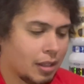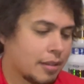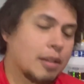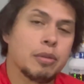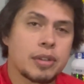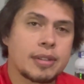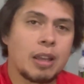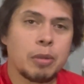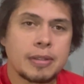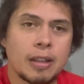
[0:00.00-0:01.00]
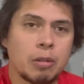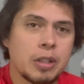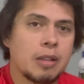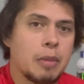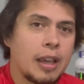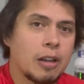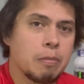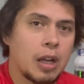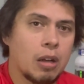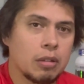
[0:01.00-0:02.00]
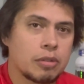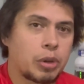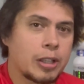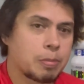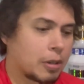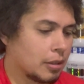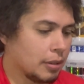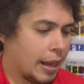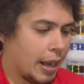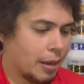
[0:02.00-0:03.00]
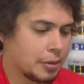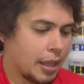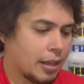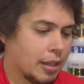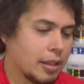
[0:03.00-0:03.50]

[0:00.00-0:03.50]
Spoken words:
Some of the statements that are being made about Transparent Labs, that it